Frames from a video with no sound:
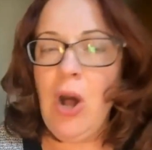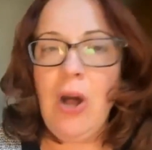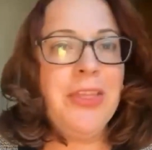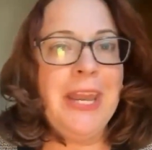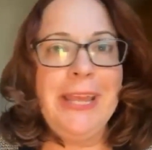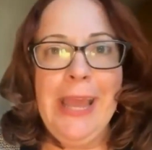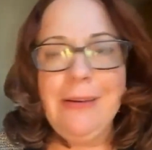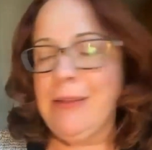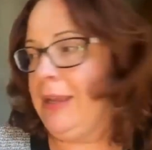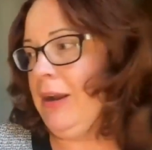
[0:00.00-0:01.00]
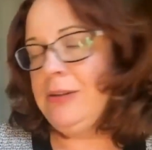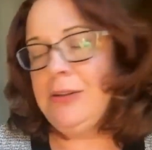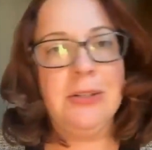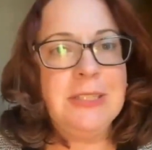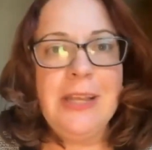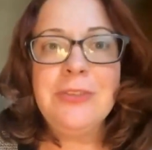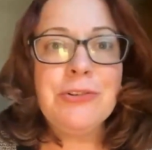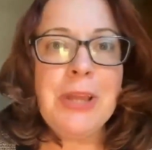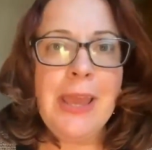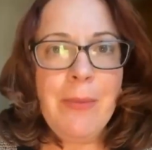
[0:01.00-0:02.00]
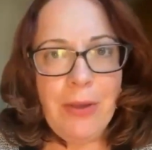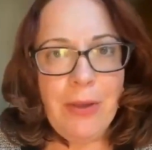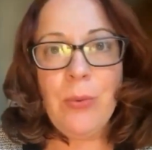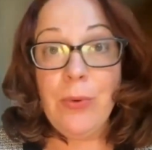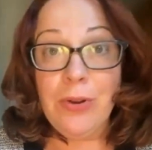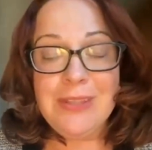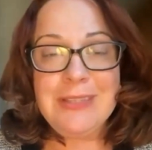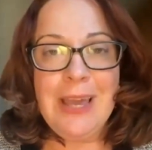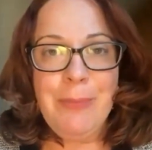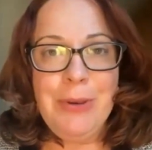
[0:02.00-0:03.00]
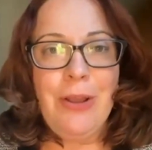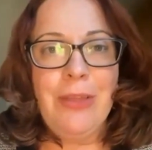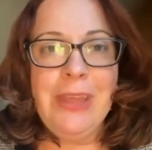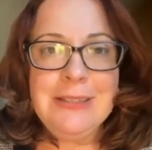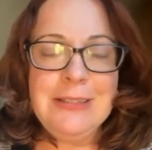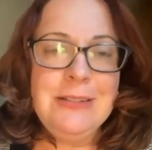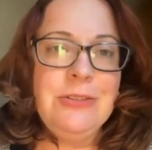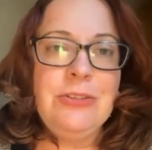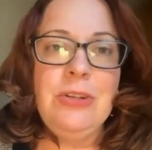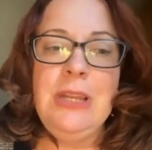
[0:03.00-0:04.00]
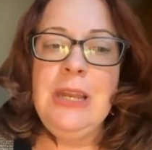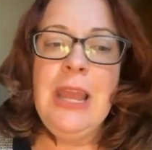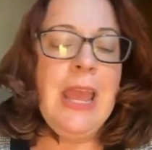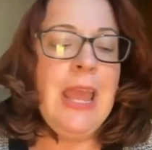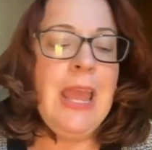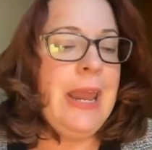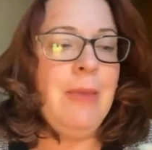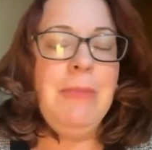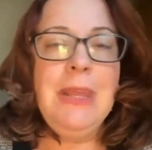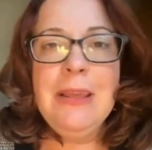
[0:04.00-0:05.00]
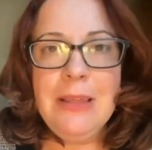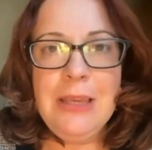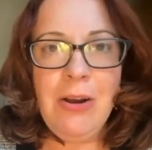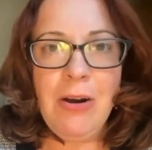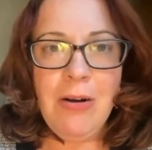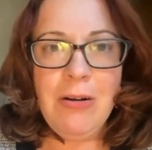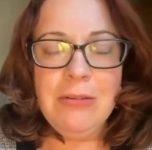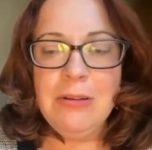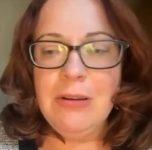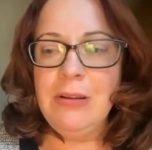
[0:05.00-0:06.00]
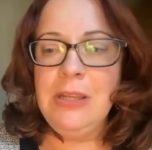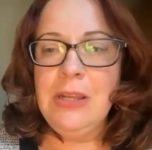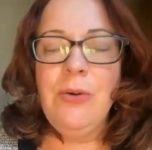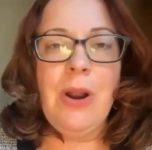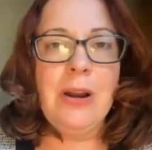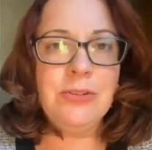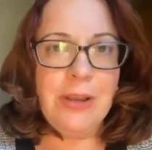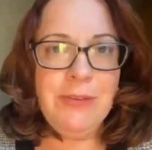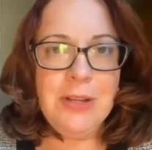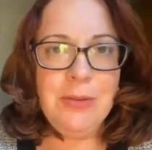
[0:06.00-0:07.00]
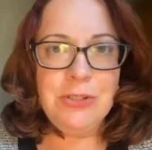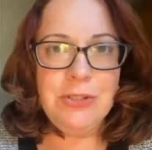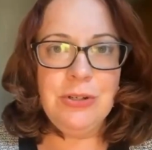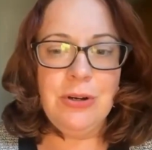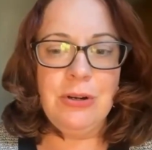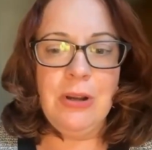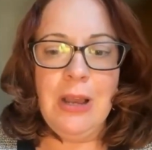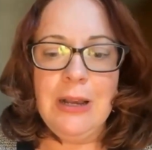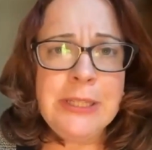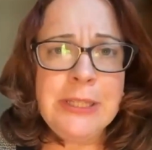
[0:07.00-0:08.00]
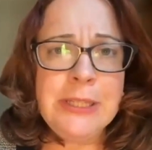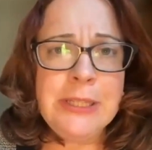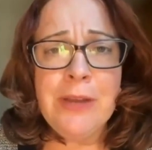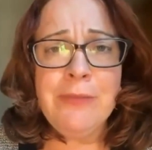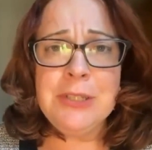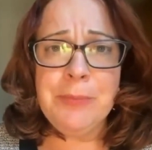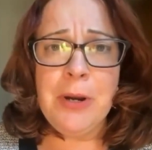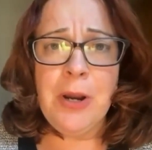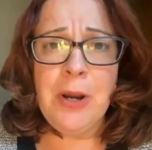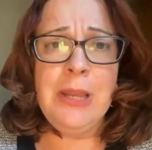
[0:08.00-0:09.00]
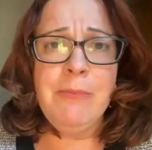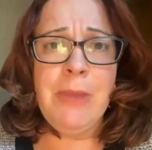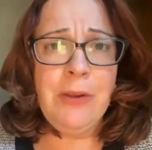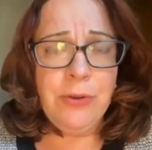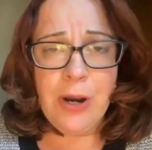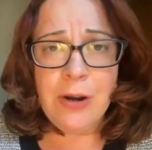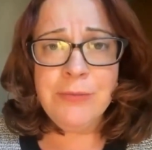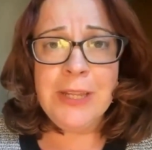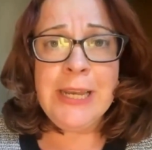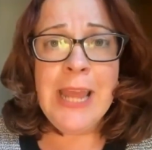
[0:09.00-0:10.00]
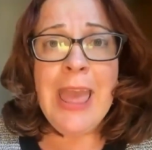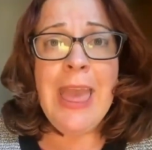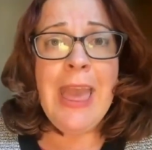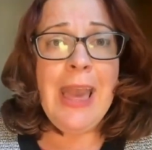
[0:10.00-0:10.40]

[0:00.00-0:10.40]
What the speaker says: call that I get, I got calls yesterday about the work that's happening on Lexington Street, and I immediately call, you know, our traffic commissioner, our leader in the traffic department, Michael Garvin.